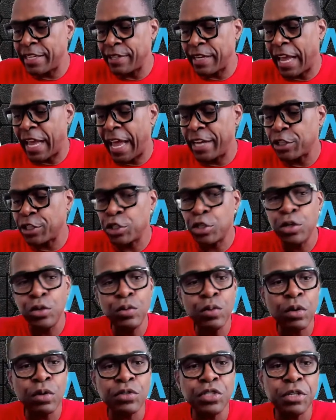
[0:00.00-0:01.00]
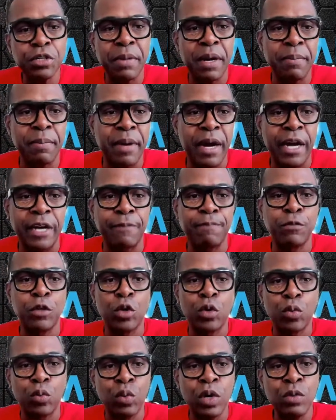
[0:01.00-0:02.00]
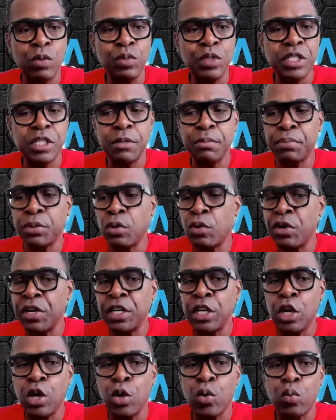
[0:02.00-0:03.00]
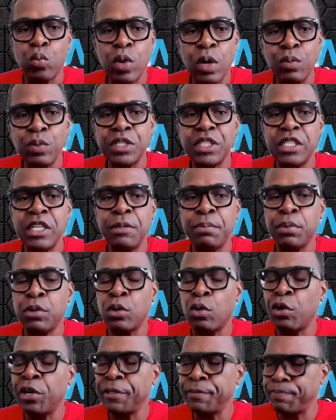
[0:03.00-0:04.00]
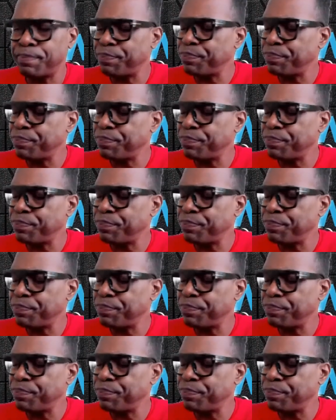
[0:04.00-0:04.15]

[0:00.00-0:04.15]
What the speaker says: had two words in my mind. One was employed, one was deployed.